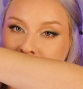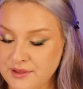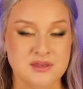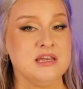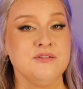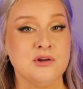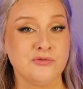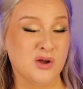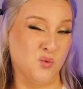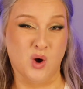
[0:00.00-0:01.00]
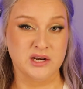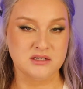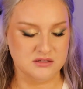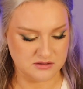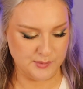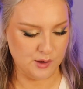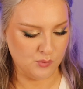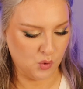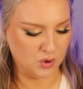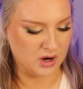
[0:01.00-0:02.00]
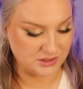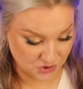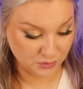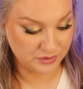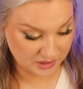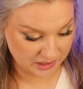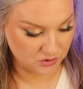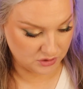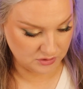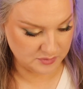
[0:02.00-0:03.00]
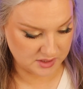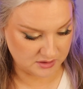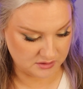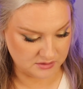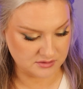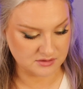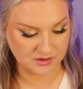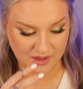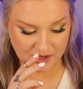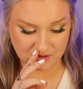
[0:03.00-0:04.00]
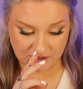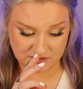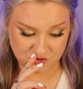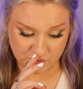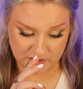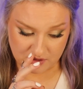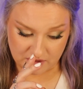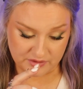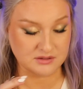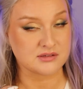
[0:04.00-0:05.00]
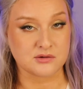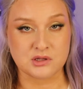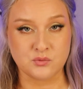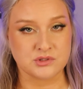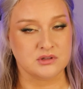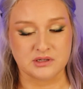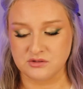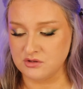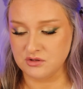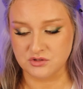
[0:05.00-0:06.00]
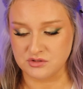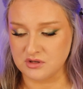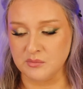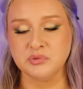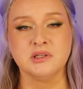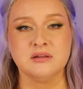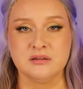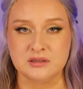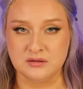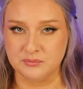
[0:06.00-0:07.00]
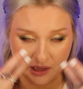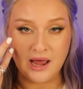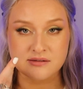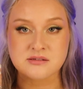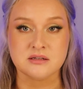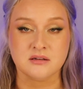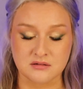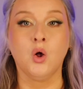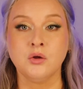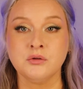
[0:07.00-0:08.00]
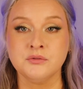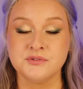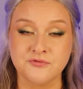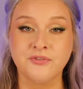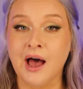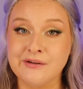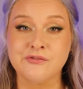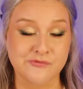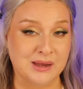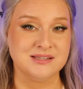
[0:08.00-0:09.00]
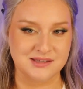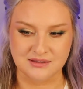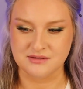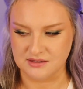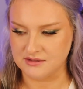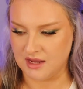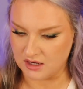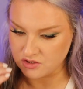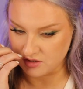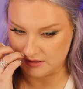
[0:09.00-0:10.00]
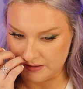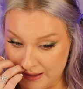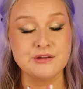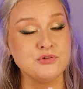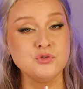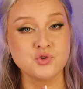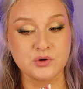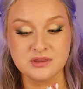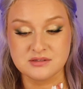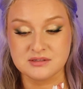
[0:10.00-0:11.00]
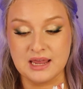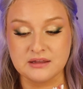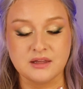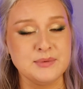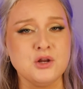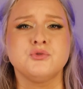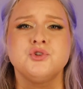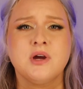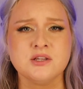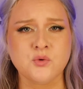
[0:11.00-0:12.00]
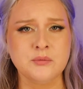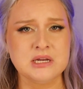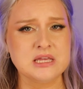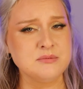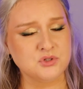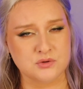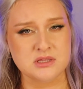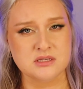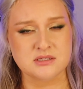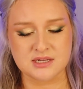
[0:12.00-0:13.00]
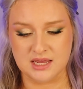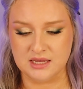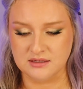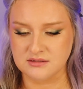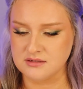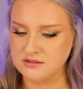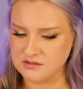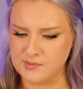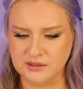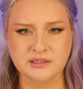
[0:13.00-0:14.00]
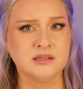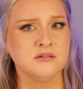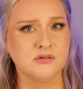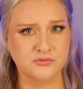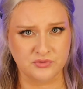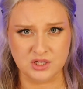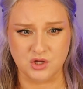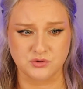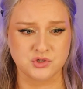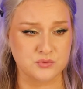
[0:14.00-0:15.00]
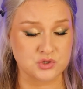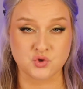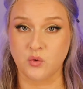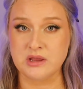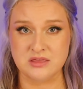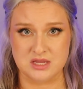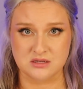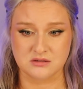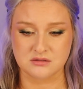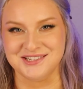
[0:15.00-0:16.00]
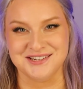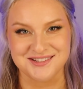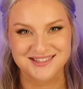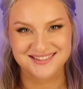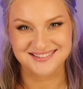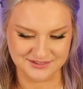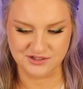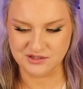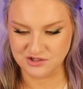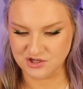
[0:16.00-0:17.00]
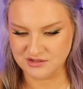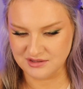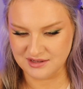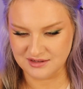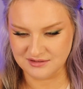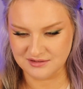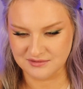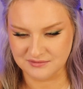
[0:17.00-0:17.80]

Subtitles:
I think even if I wanted to smell more, I don't think I could because I swear to God, that Silky Woods Elixir just completely blasted all 5 of my senses, actually. All right, if you enjoyed this, yeah, let me know. Do you guys want me to keep doing these decant smelling videos? Do you enjoy these? Cheers. Did I say cheers at the end?